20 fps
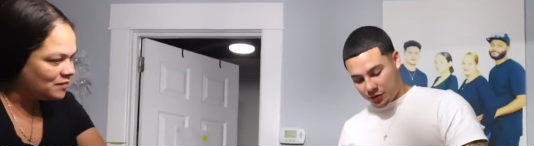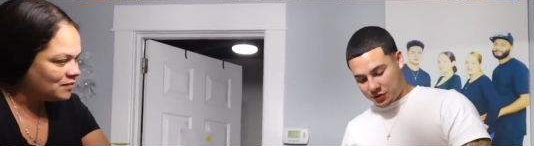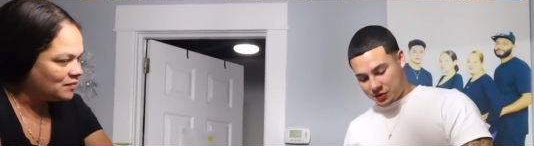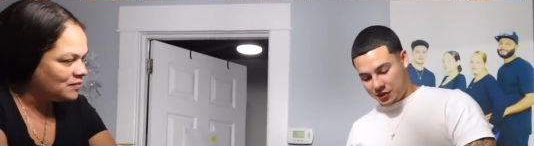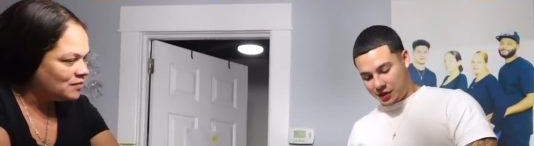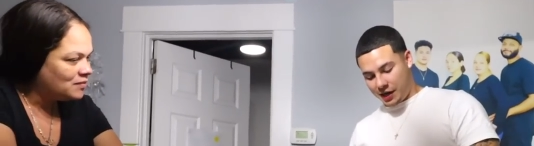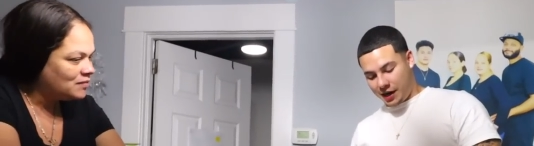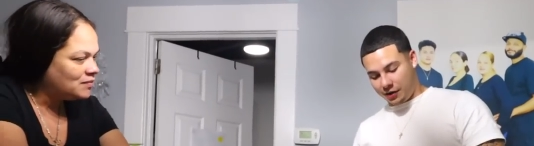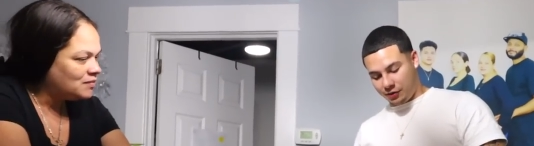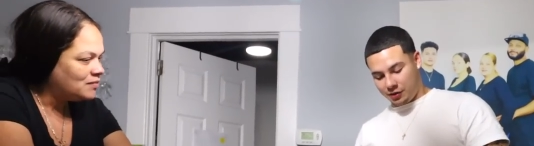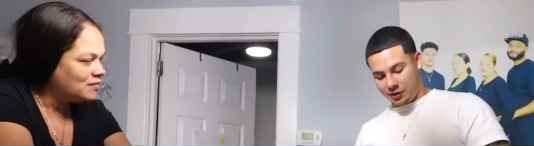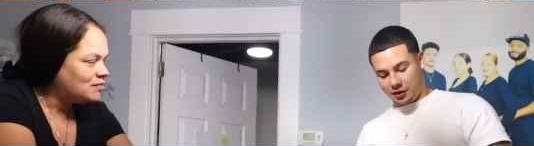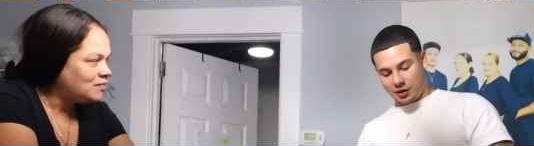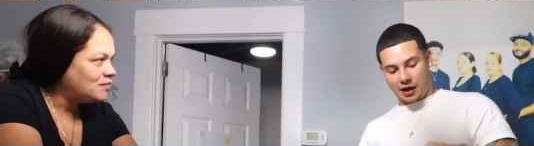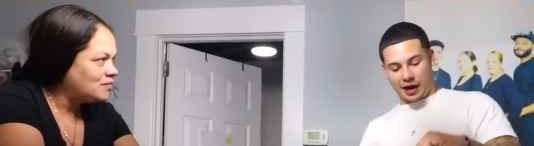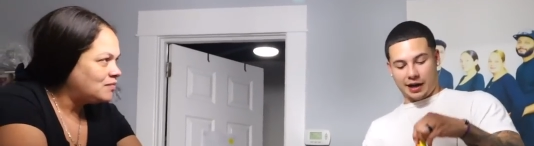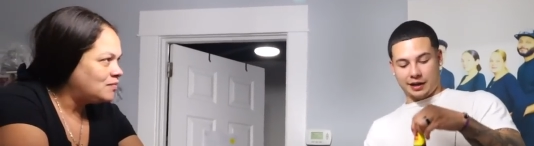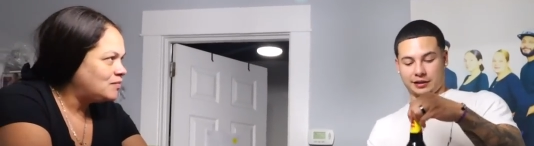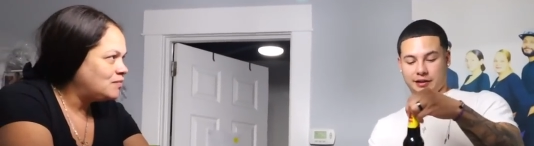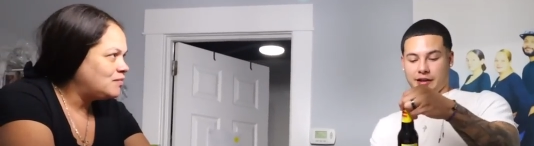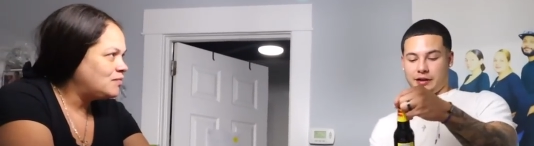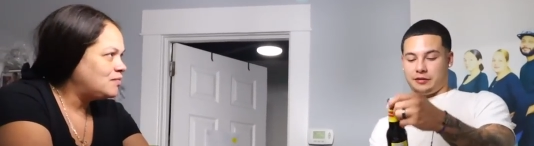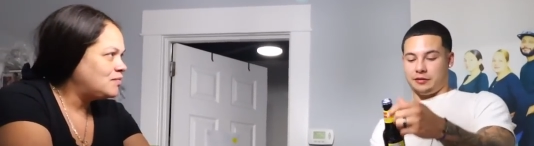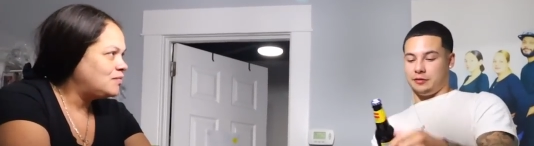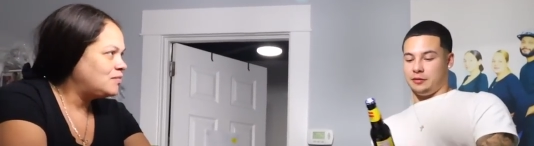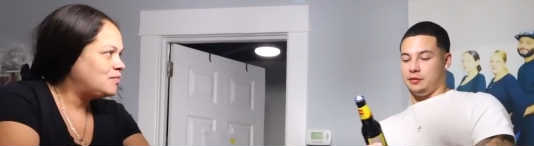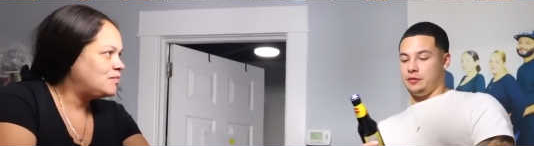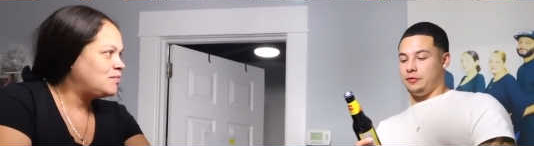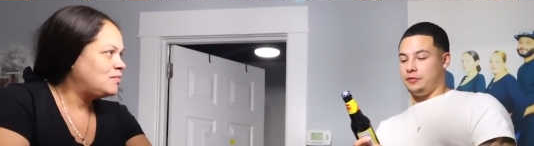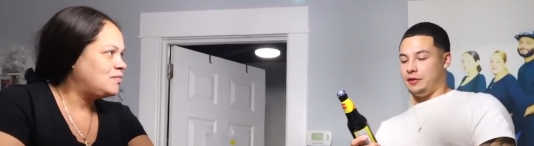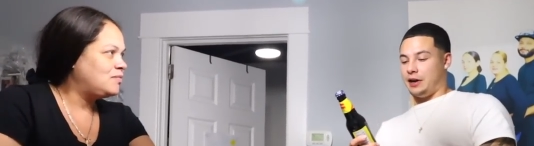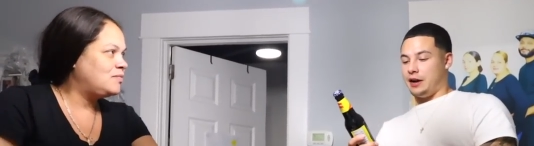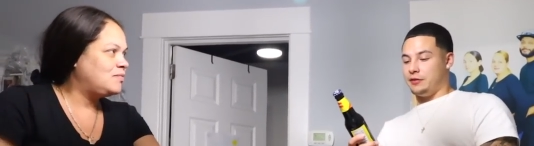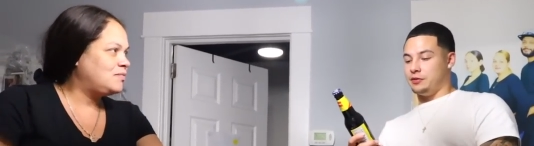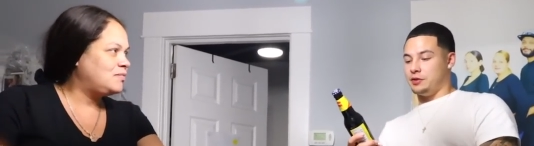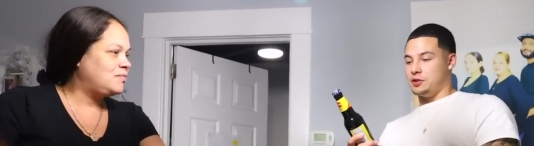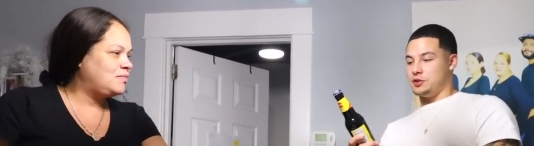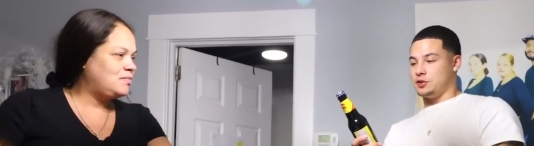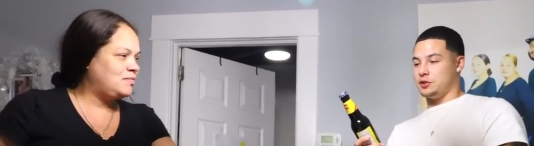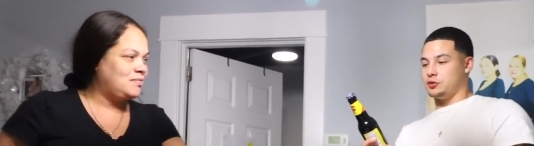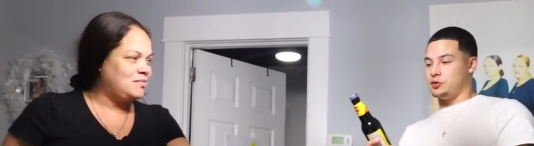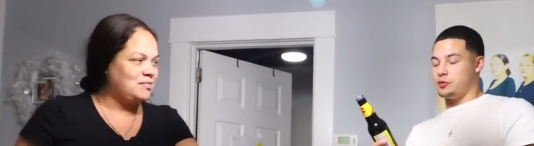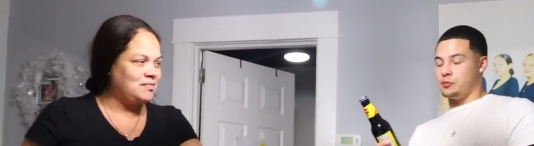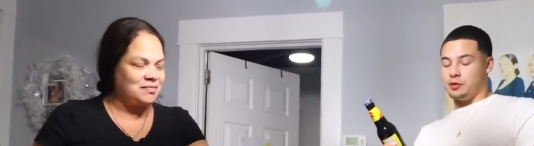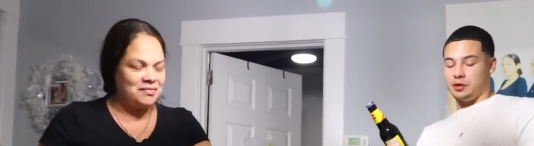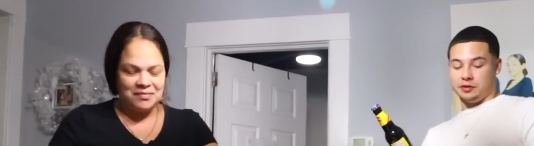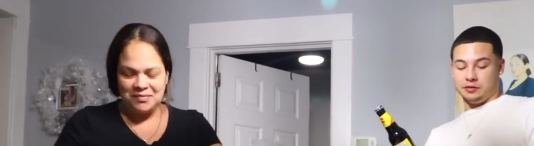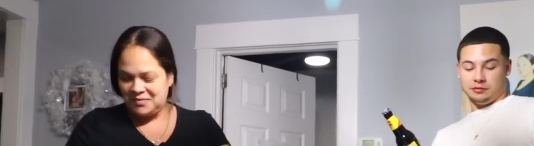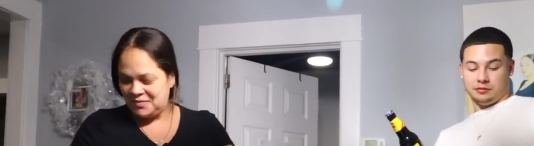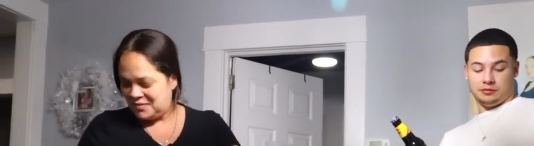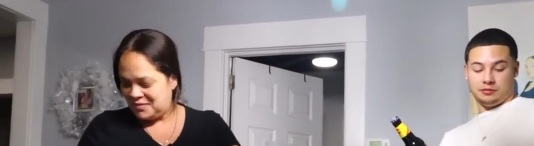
Speaker 1: a Sierra and hide like five of these under the bed.